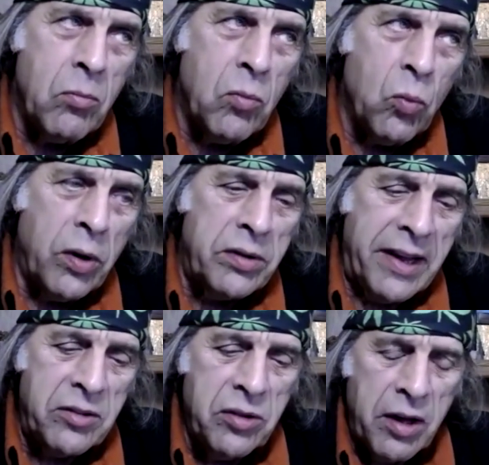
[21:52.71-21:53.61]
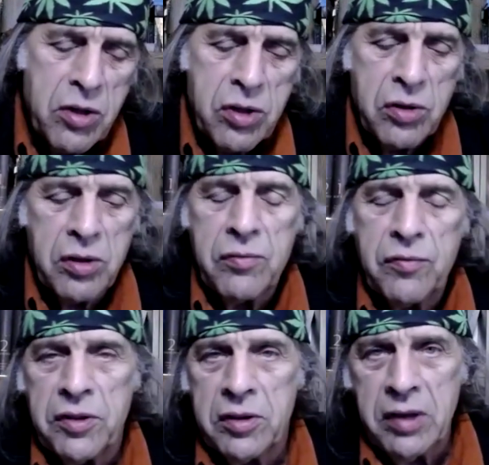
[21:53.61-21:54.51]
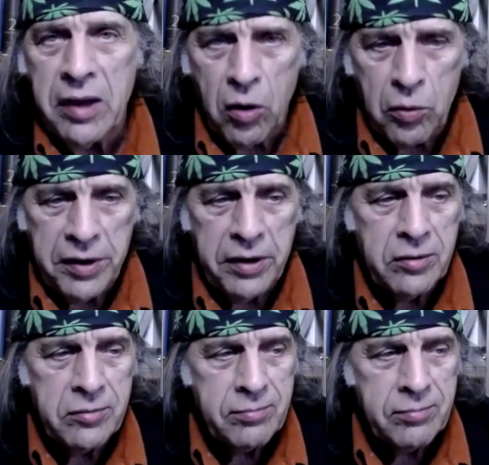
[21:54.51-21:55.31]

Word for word: what that does to this, for the tarot reader